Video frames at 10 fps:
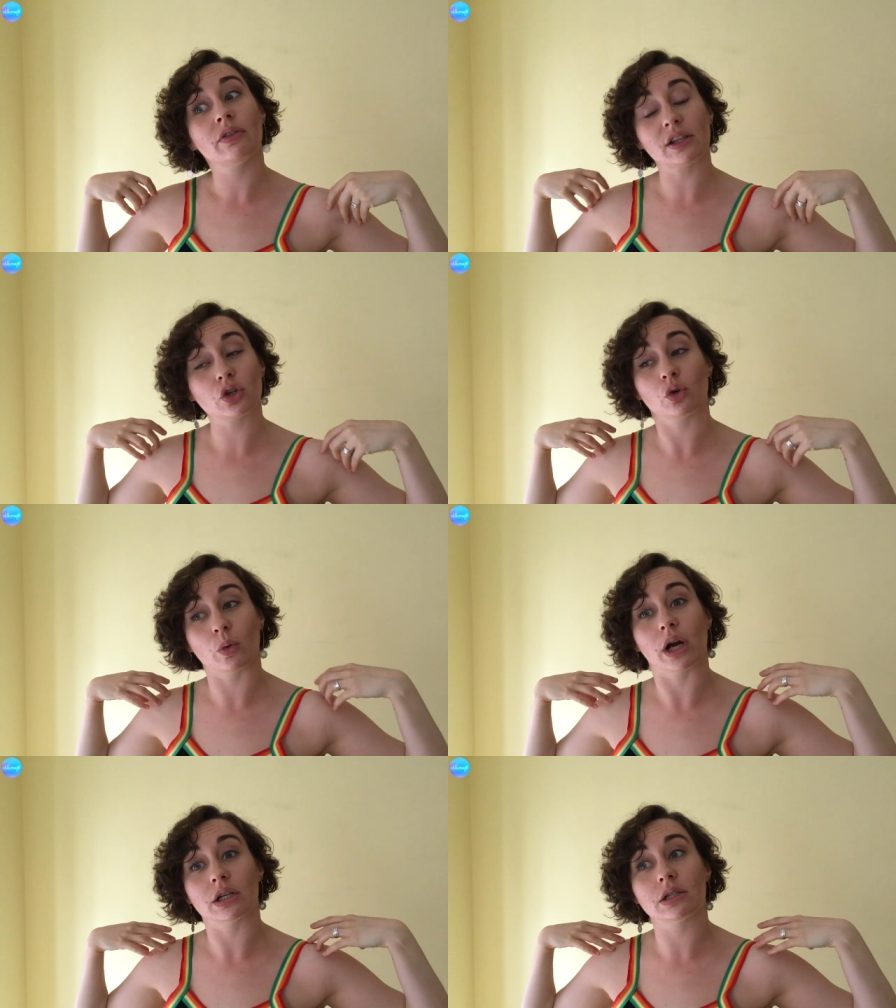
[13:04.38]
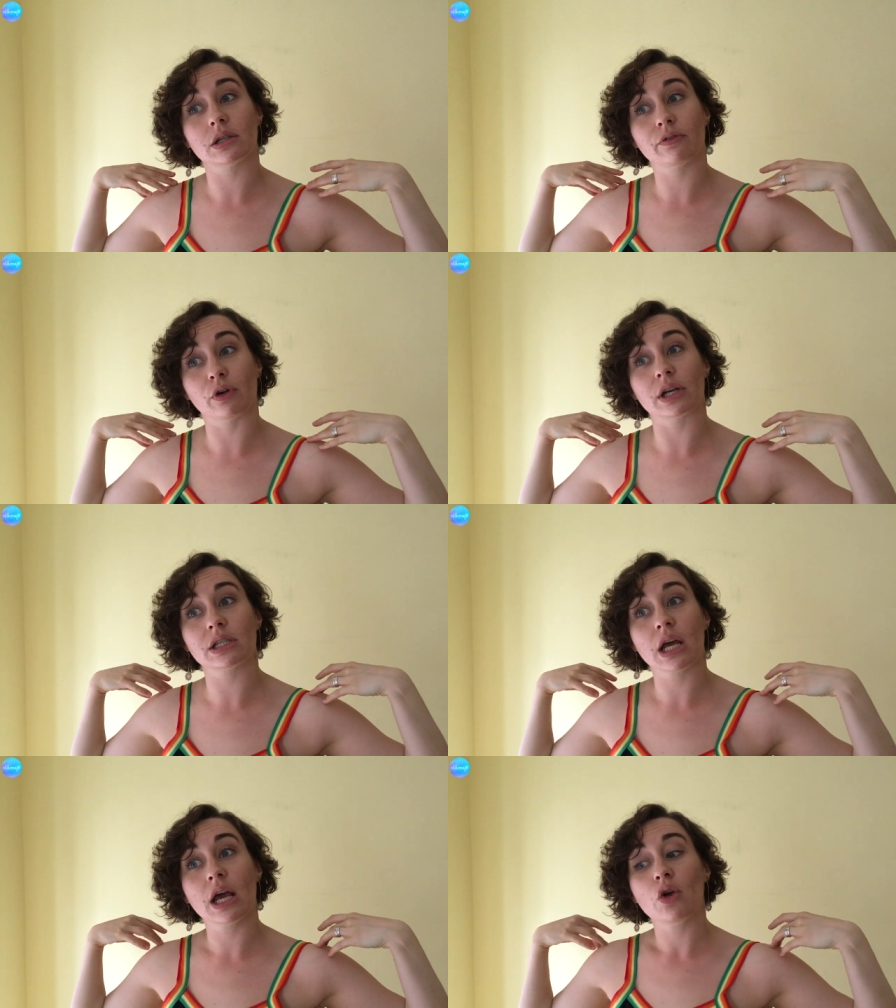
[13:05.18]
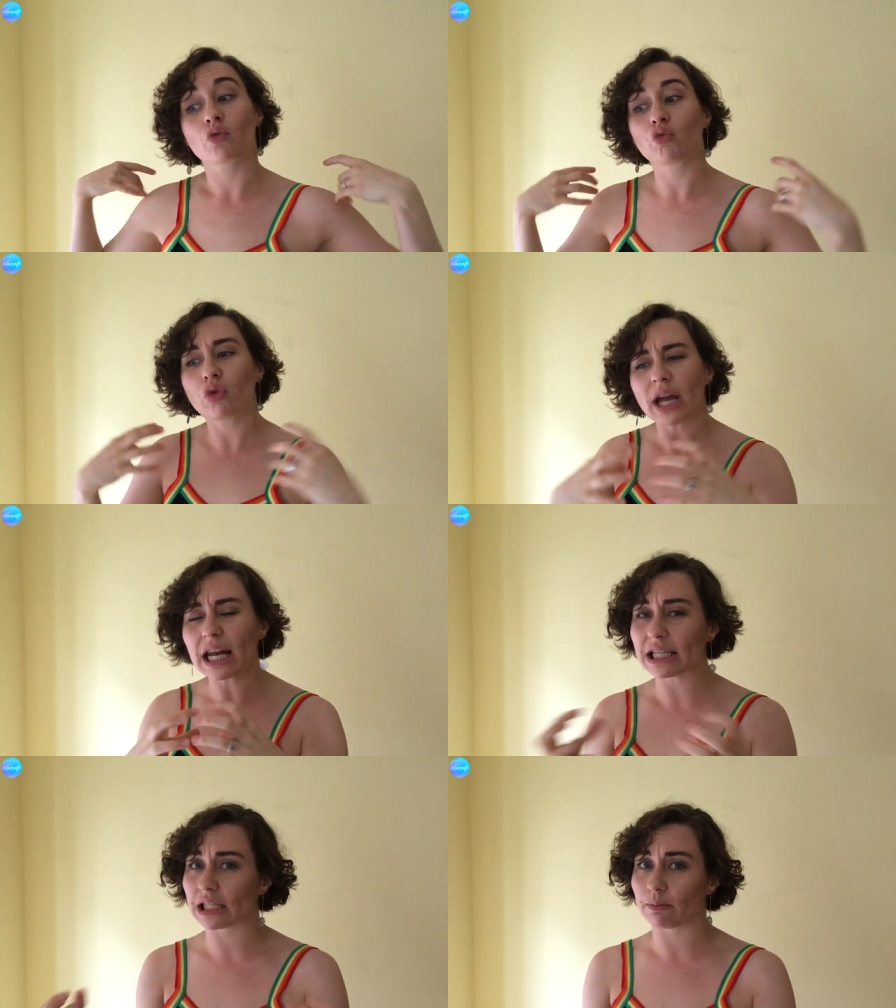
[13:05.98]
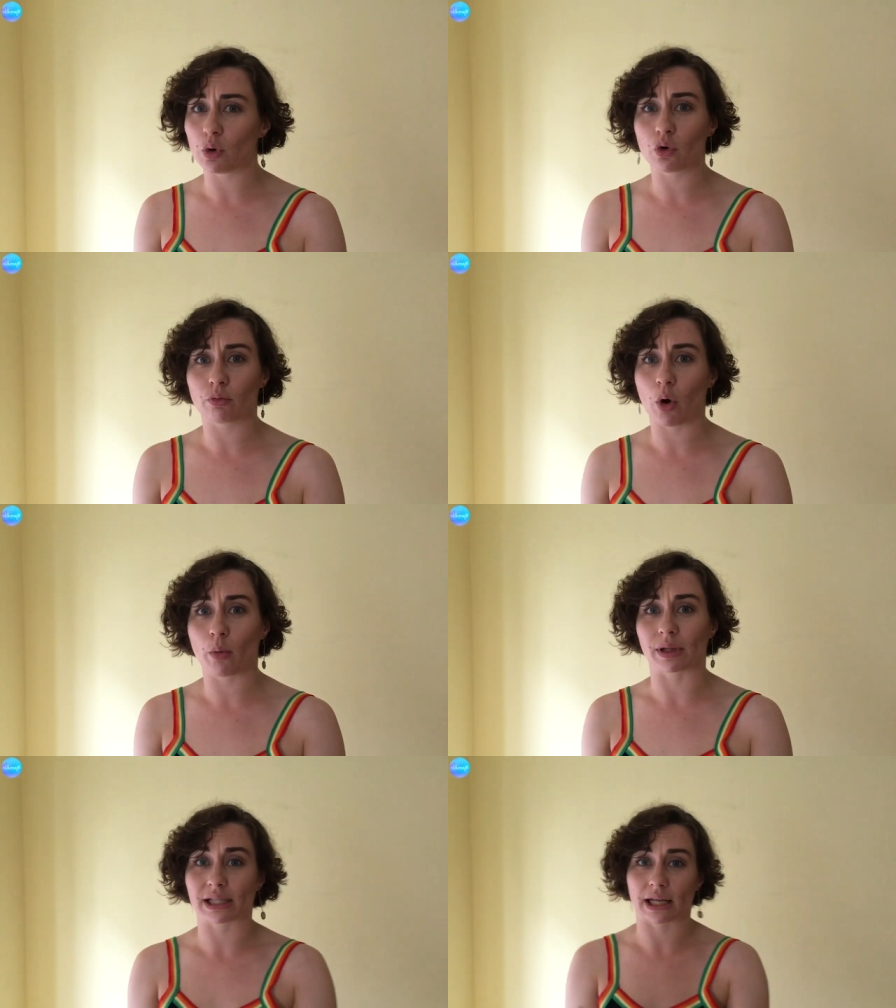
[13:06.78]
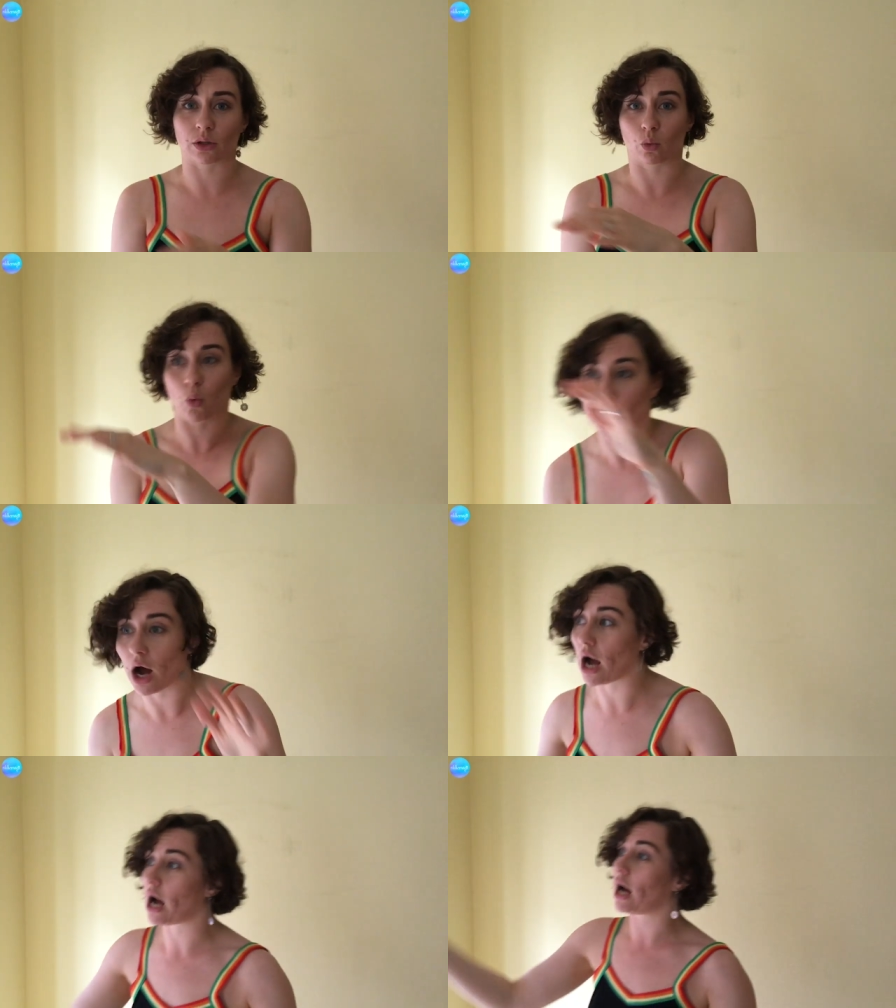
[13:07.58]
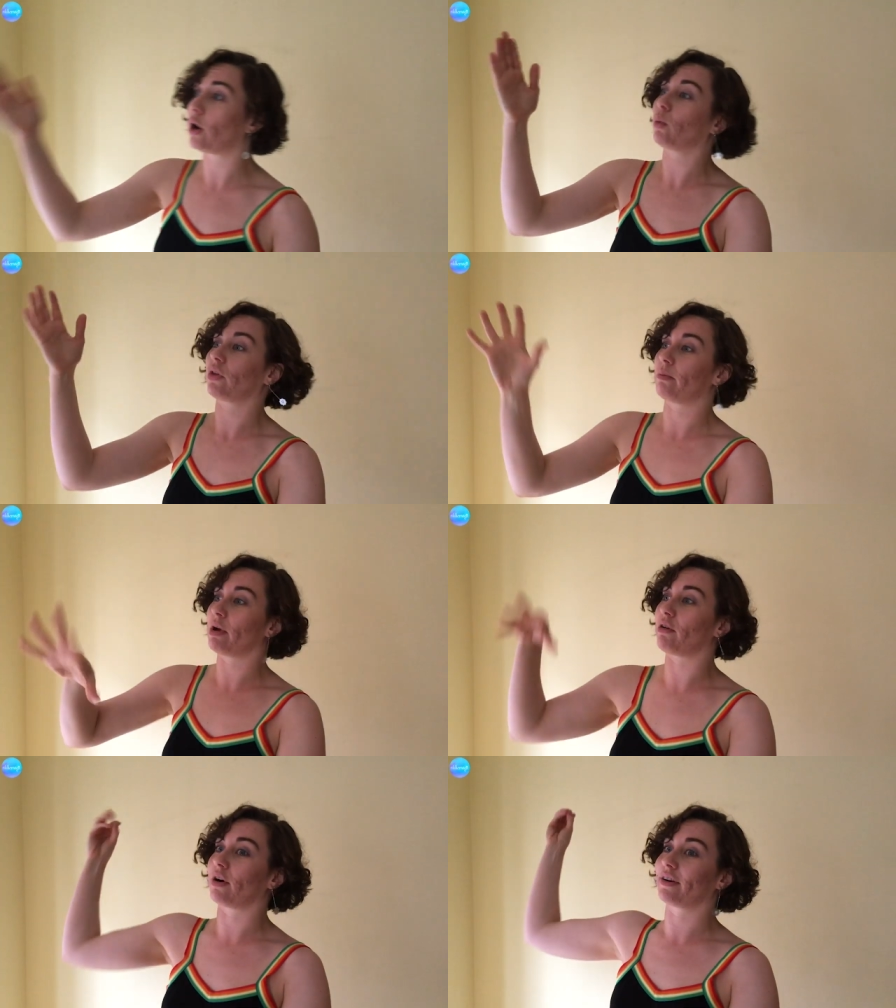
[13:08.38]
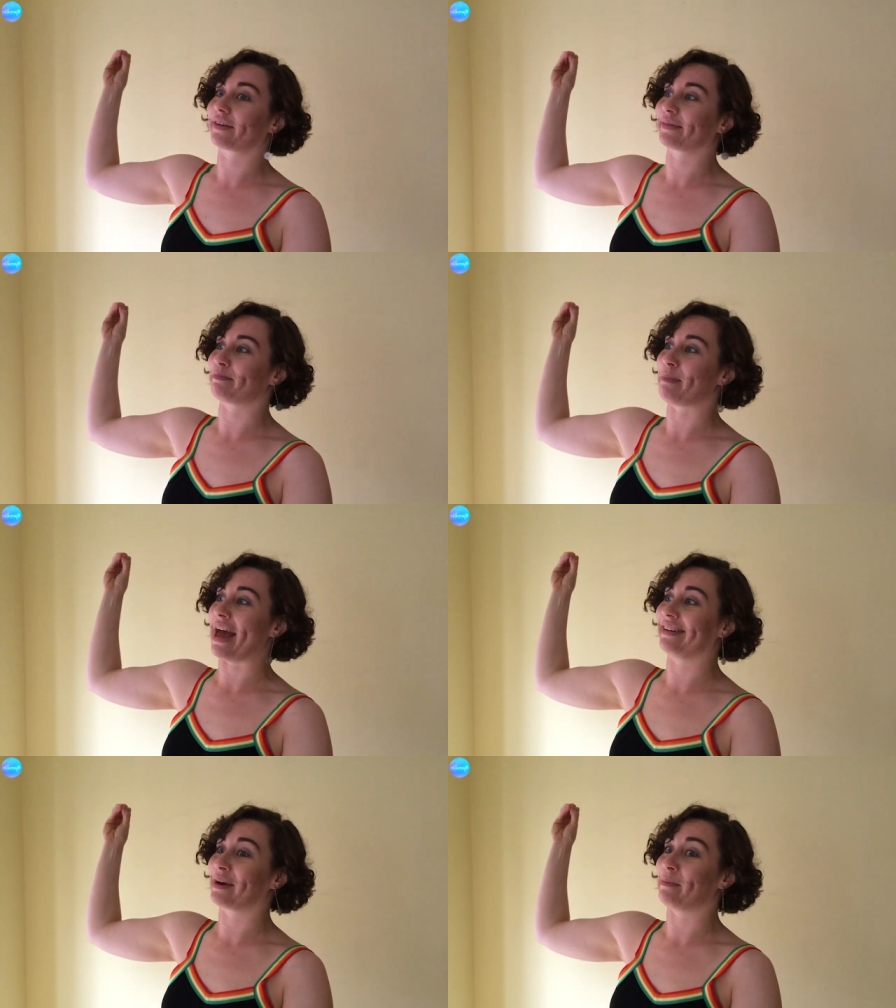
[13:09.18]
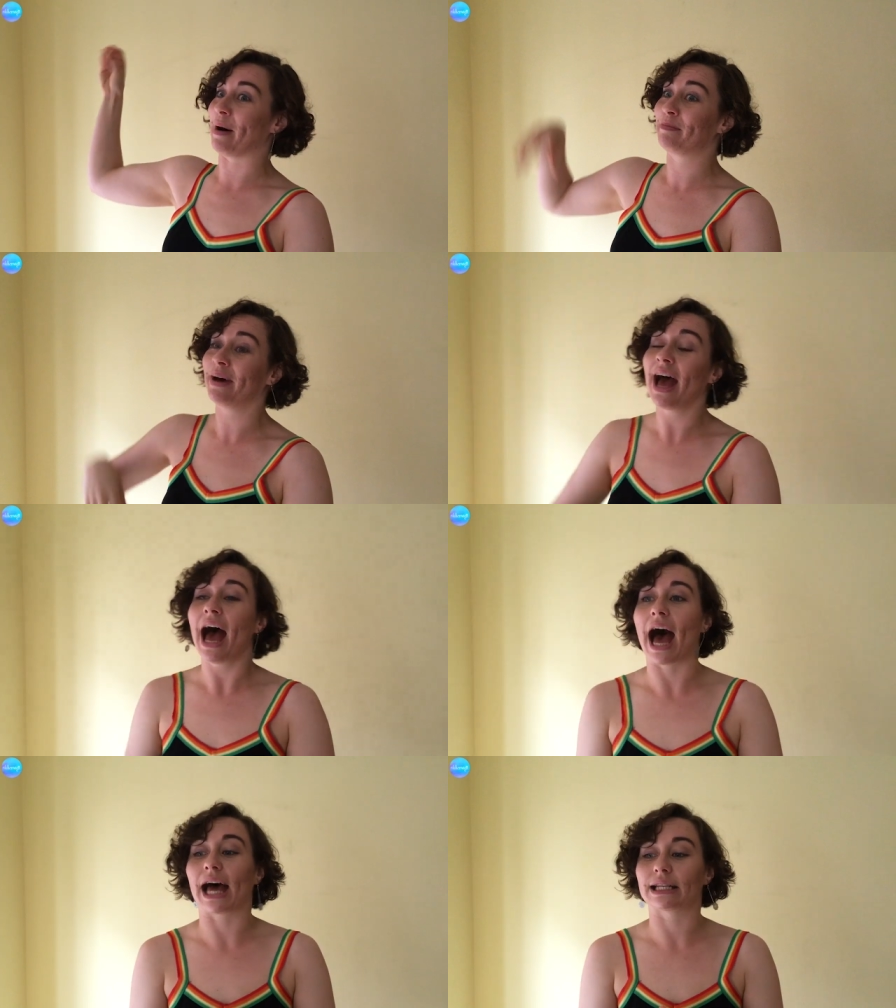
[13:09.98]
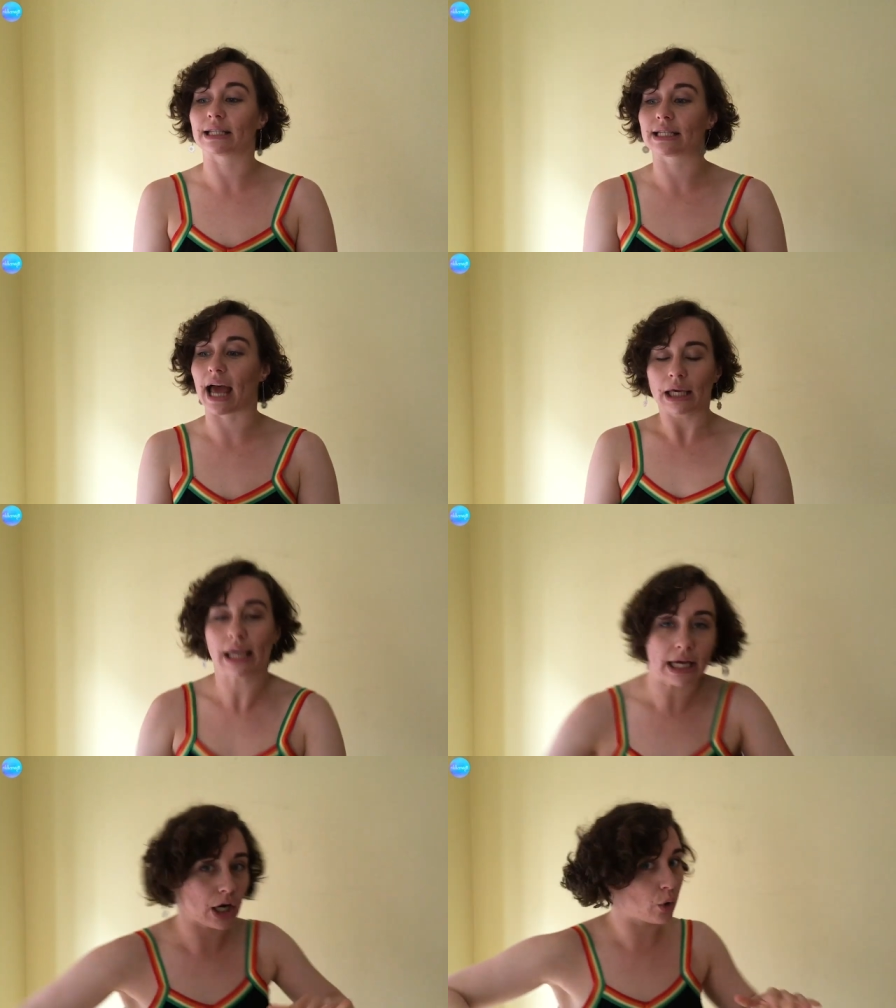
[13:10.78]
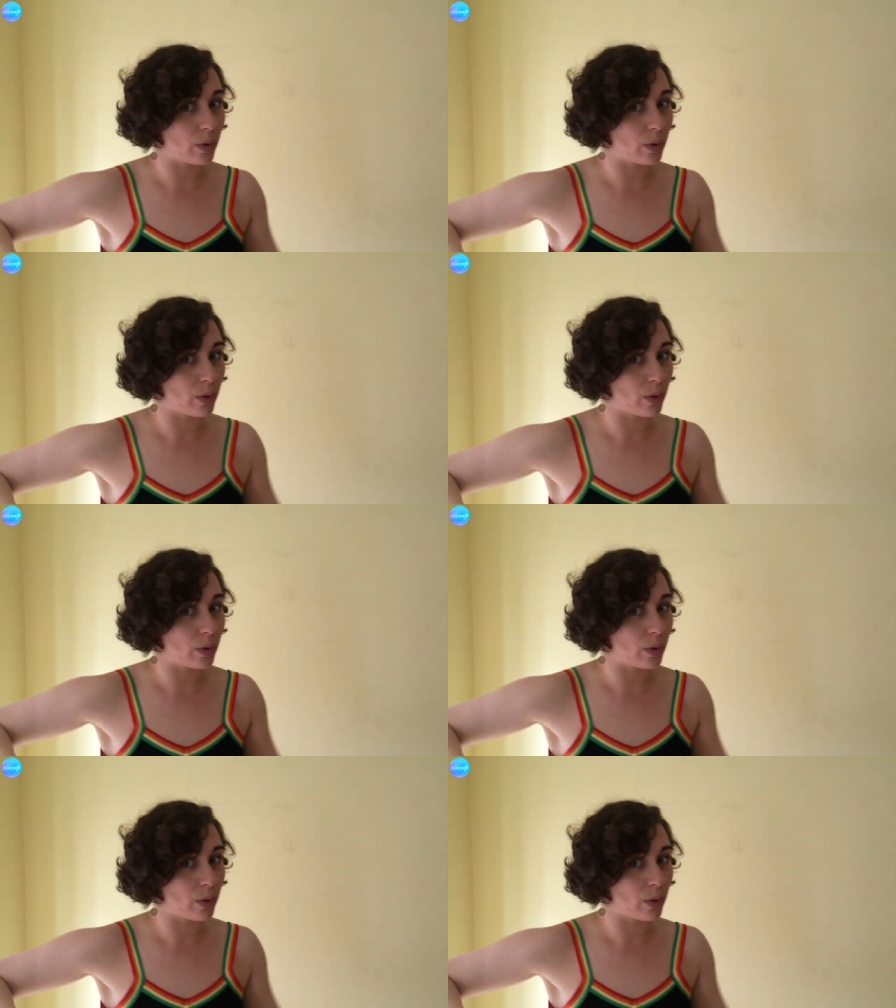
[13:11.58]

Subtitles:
that's a good word for it. Really smooth moments, like the wah, where the mirror men come up, and here